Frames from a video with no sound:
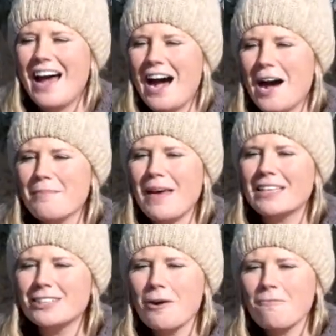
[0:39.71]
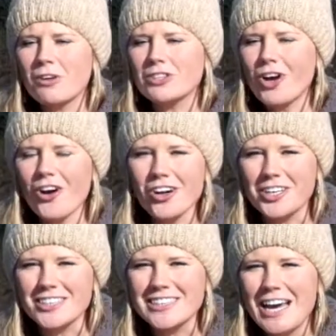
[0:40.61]
And so for
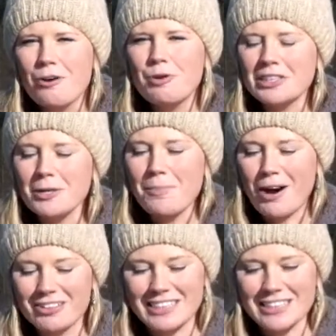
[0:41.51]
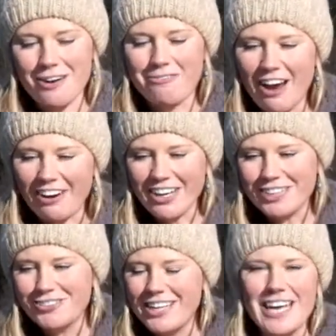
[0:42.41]
turtles, winter poses a very
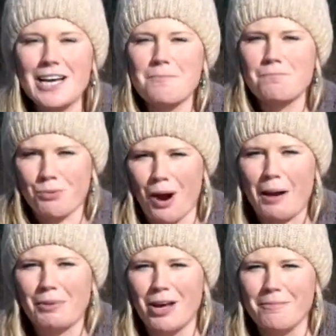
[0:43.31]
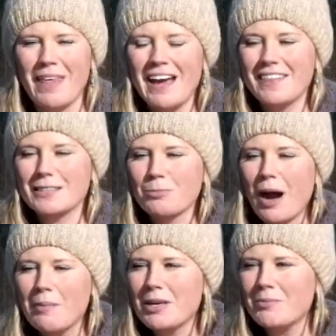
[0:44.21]
unique problem. This
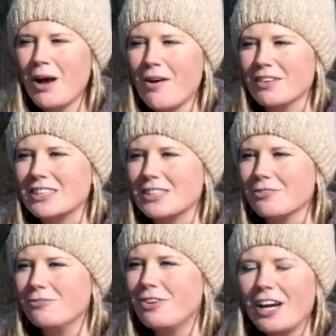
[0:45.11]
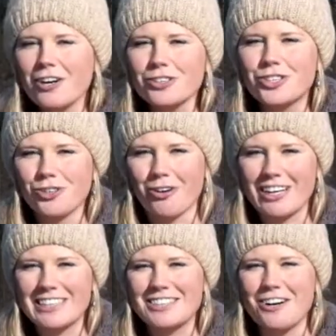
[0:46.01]
problem of a severe
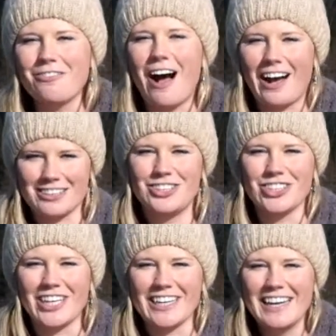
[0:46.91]
shortage of oxygen.